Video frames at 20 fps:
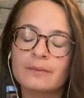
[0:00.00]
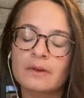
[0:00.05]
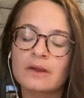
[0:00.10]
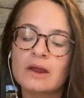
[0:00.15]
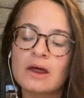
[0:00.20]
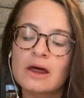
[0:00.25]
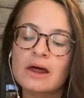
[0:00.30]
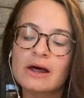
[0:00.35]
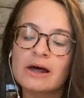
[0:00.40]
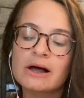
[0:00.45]

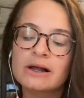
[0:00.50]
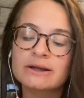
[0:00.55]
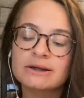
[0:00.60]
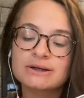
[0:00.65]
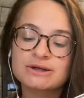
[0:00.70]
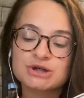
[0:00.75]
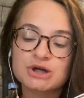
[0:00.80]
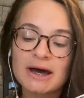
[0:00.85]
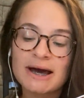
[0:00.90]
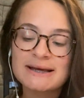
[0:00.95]
To
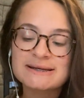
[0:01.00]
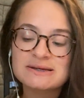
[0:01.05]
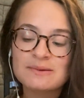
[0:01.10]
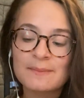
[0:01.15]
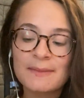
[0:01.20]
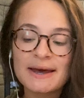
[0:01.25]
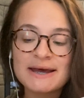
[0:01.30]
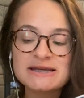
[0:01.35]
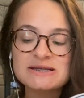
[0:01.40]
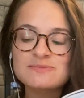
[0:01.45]
Jack's
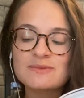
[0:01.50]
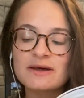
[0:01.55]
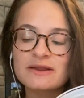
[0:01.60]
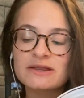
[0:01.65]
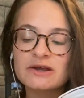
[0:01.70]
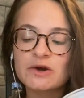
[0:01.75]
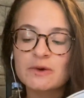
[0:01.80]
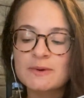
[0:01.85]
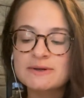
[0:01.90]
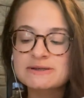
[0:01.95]
amazement,
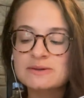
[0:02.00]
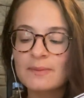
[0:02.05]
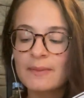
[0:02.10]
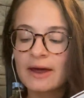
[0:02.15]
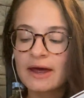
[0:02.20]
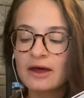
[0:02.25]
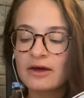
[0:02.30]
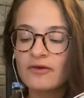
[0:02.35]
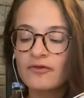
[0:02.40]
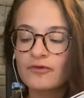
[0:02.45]
there was a
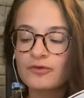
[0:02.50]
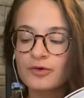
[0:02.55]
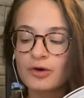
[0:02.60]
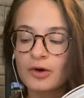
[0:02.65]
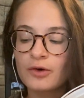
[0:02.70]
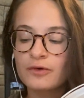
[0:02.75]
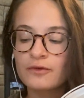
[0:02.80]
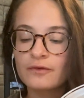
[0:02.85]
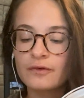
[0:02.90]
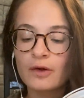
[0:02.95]
paved
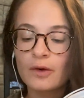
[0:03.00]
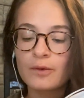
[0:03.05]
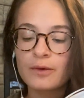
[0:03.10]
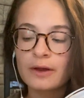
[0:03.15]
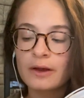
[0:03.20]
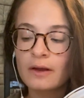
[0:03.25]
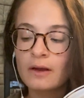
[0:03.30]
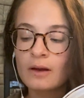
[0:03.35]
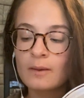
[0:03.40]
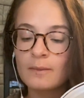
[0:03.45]
road
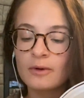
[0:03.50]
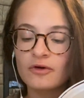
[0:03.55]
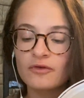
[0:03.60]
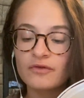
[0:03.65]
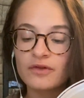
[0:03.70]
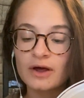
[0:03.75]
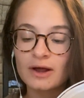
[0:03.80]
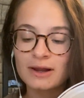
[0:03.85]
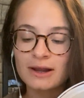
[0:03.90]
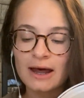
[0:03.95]
floating above
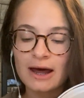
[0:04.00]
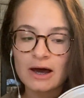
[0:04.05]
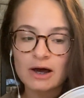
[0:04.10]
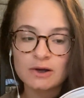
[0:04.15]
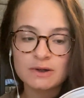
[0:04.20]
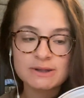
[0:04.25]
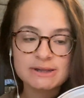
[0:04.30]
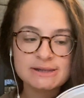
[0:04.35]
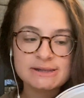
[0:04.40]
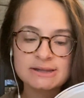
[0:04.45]
the
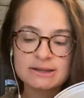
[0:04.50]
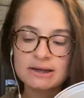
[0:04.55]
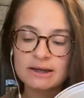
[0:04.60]
clouds.